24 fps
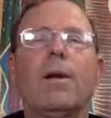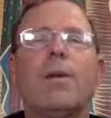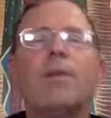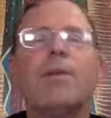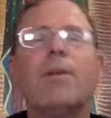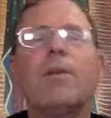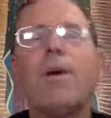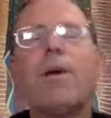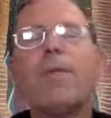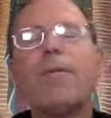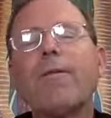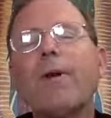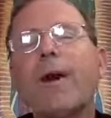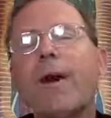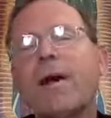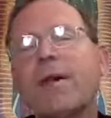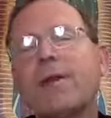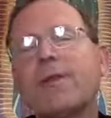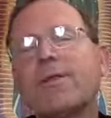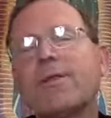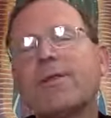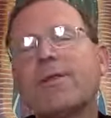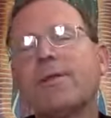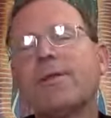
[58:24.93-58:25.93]
So, my
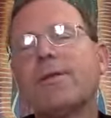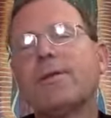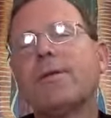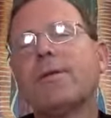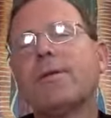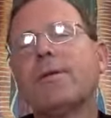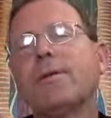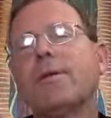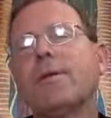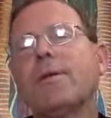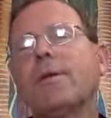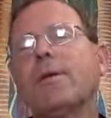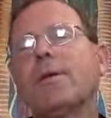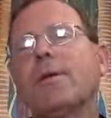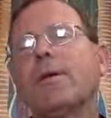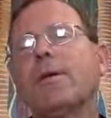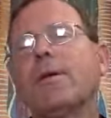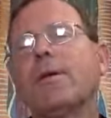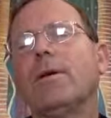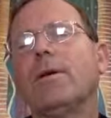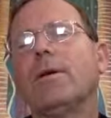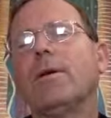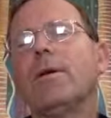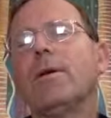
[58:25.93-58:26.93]
friends,
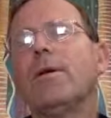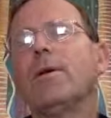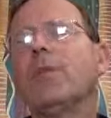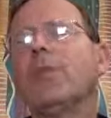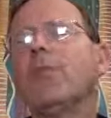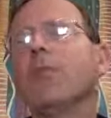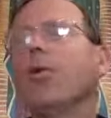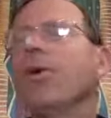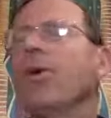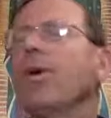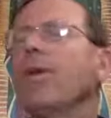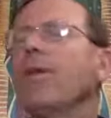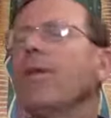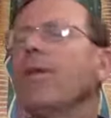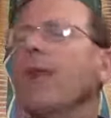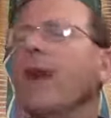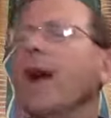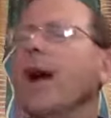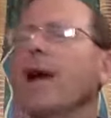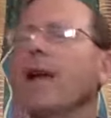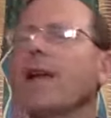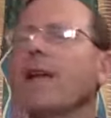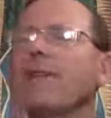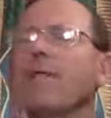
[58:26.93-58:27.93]
the Word of
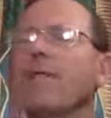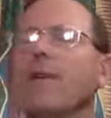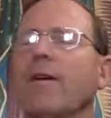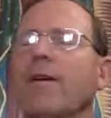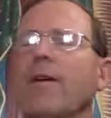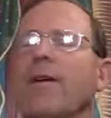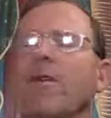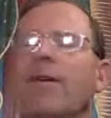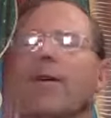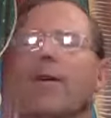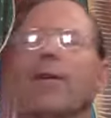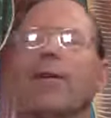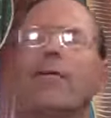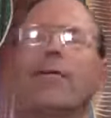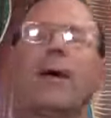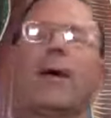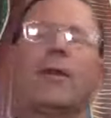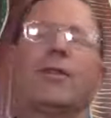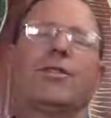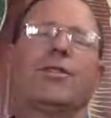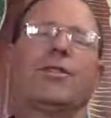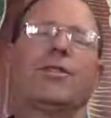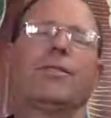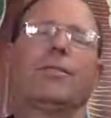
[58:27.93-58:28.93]
God is very, very
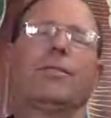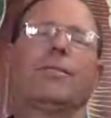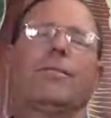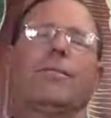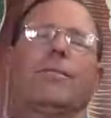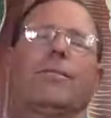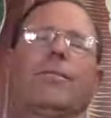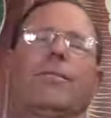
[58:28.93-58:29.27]
rich.